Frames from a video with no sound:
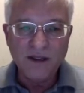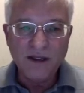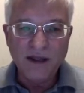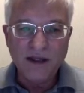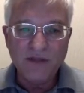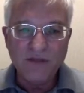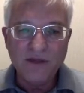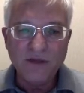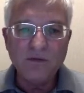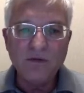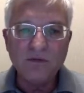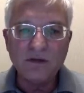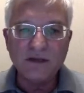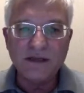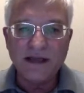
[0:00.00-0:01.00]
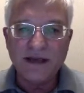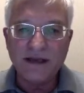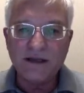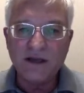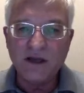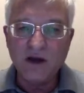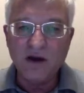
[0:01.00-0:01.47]
And then we will let
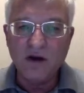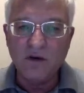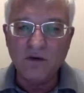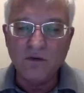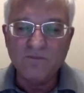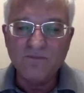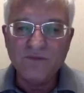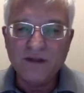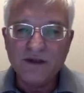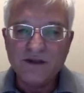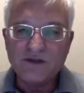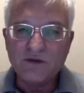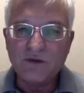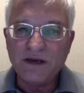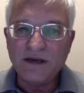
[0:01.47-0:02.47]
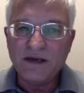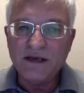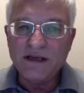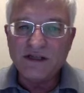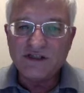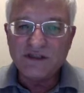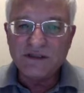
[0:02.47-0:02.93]
it go. So it
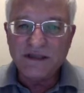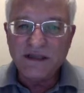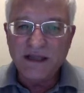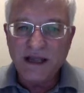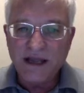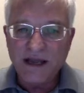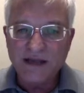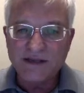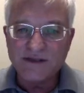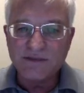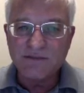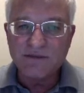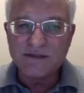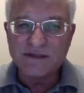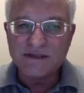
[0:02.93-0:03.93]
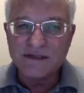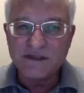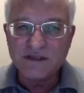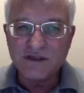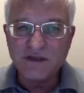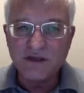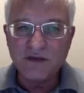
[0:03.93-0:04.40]
initially has a
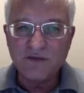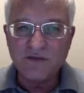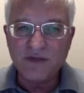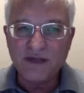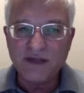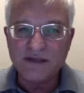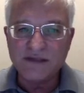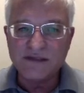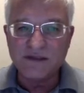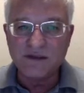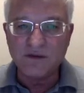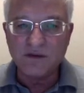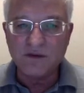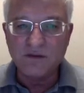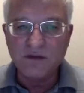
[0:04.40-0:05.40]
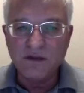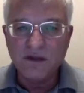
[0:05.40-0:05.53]
position of theta 0